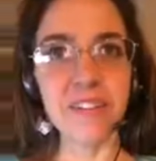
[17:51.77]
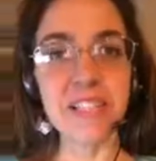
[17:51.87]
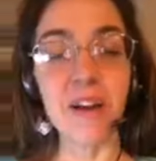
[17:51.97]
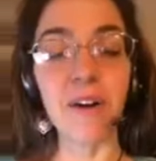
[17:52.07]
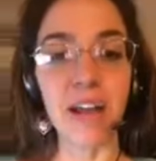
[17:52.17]

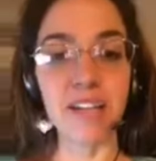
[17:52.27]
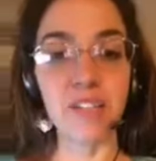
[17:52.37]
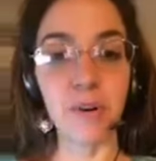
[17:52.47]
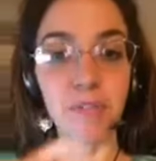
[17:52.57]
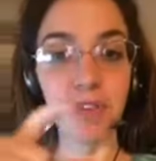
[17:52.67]
Okay.
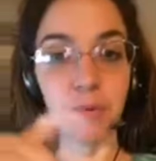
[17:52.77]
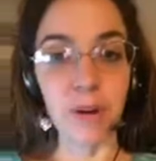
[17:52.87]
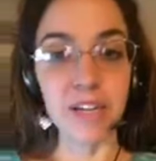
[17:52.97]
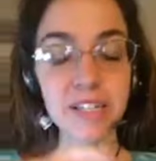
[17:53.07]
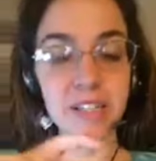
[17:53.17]
So if you're
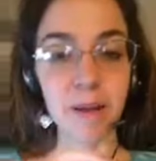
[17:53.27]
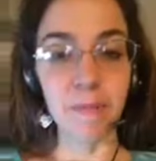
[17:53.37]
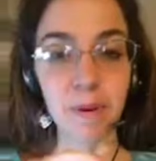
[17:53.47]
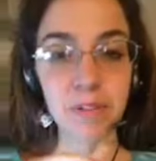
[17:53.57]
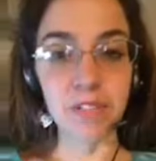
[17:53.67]
wanting a
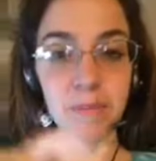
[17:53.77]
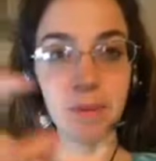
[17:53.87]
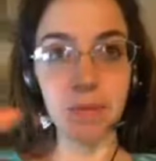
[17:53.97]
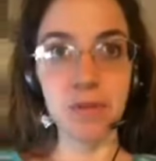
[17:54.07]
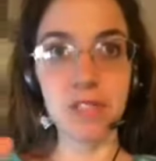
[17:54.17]
post to be
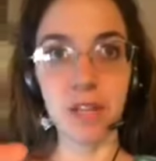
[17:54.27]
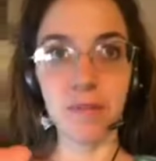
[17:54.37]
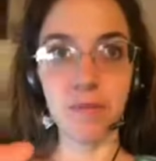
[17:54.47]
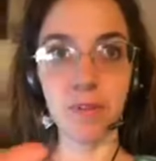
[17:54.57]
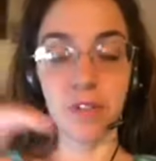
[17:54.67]

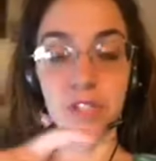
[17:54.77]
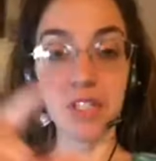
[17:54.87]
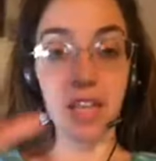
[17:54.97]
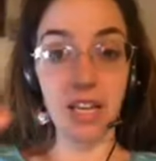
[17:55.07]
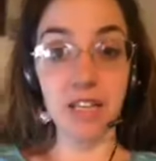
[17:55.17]
boosted or
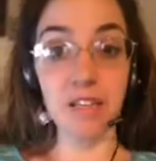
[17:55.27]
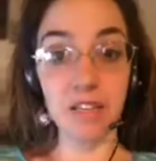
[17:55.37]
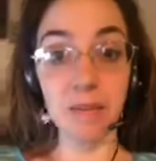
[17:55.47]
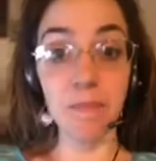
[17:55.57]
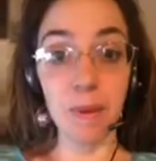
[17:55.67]
to like
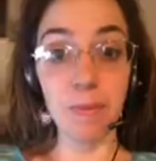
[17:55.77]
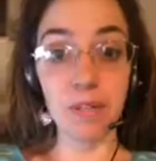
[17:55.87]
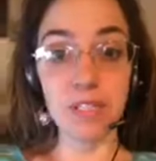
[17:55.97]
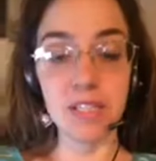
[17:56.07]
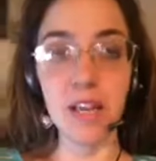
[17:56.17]
people
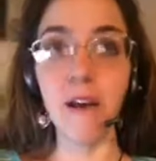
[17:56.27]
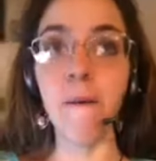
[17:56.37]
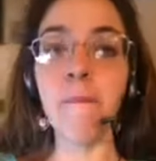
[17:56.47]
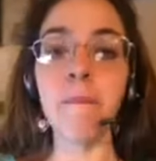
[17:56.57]
to see it,